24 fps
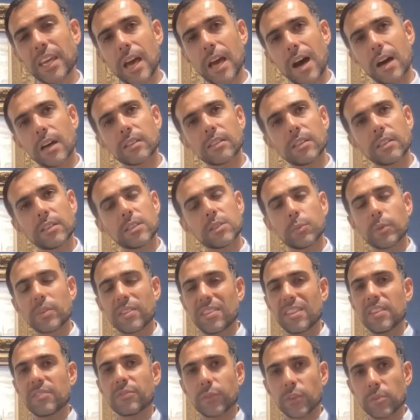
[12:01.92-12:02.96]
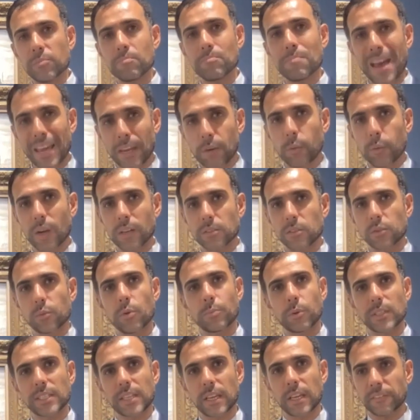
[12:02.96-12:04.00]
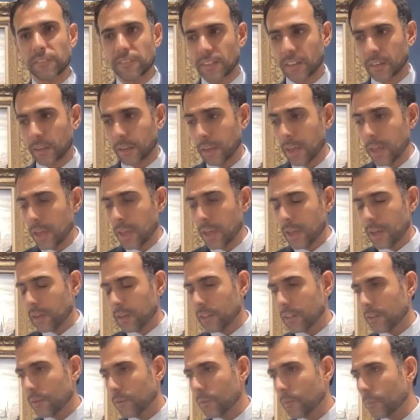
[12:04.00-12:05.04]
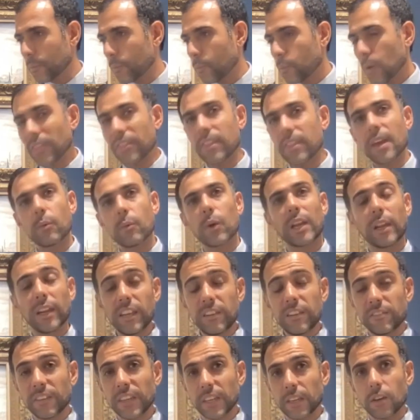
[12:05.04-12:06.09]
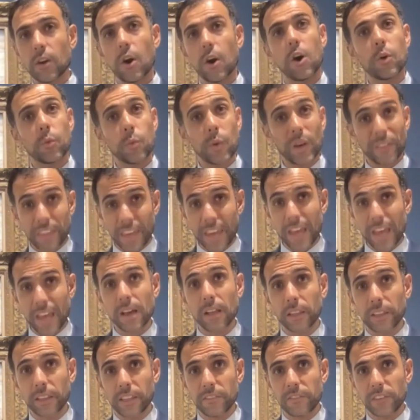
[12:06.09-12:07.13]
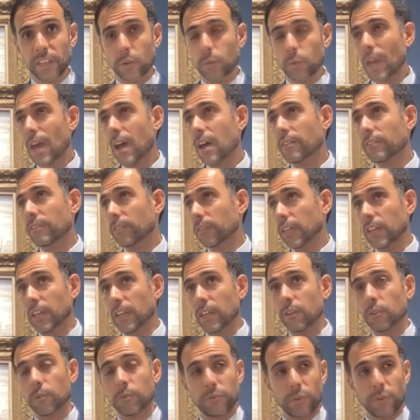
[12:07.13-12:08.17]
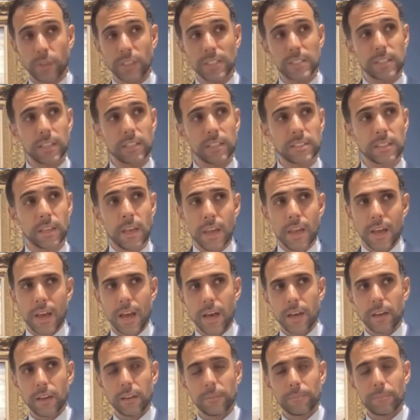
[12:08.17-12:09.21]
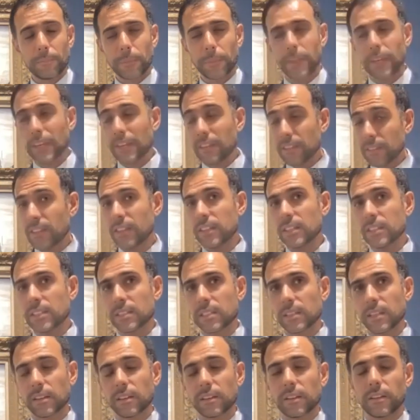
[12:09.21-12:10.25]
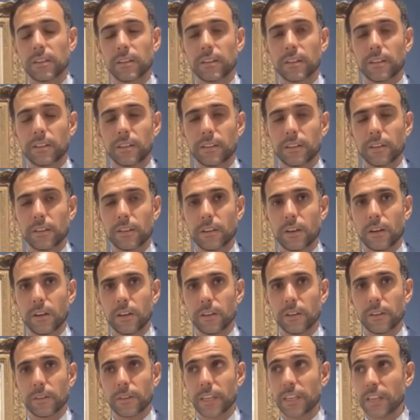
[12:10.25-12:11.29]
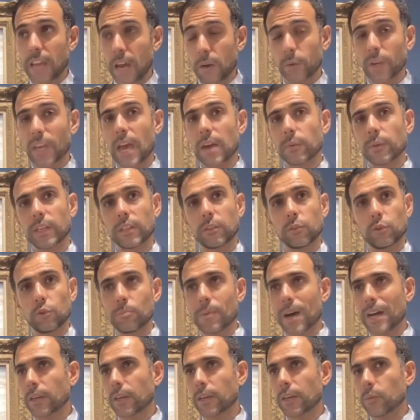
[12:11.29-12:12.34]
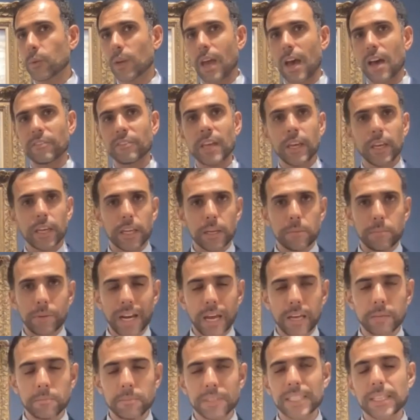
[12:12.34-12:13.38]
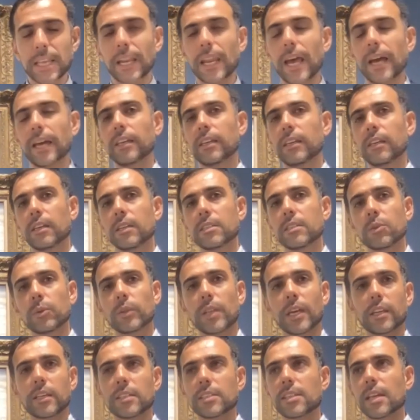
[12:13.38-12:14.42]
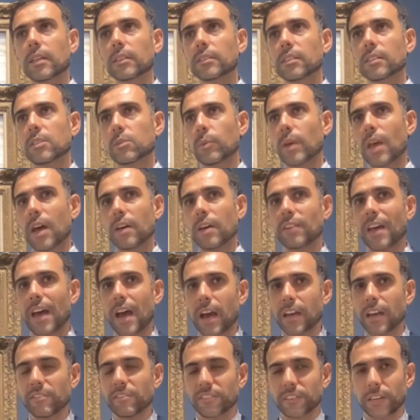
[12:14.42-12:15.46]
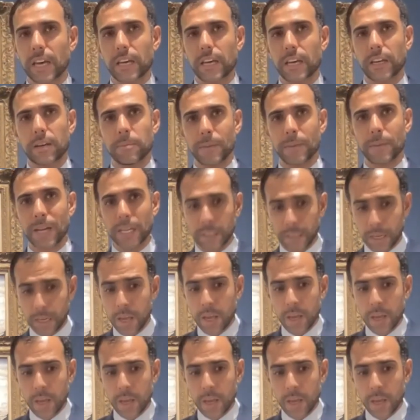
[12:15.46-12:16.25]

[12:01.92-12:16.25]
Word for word: artists with different backgrounds representing what they were living or what they are living. We have here, for instance, in our gallery in Dubai, we have Ibrahim Salahi, a Sudanese artist. We have Haif Karaman,